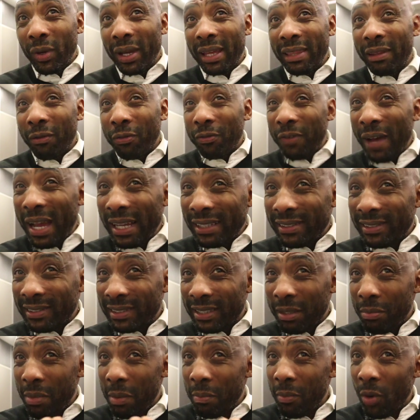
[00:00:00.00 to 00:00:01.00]
where the fighters
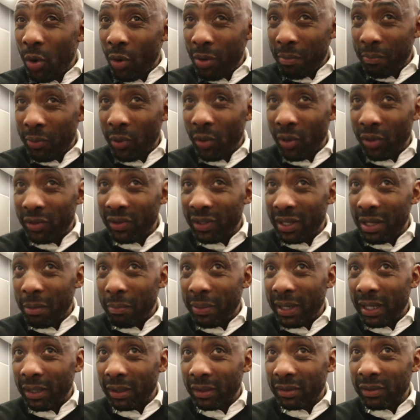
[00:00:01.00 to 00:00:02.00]
can be more important than the
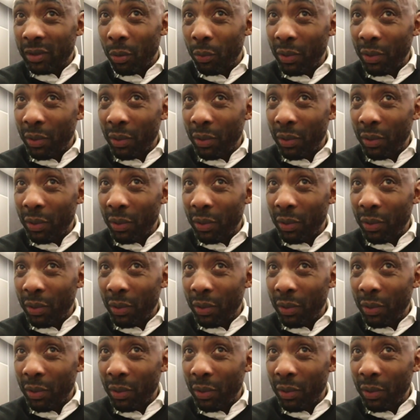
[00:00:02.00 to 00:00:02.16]
belts.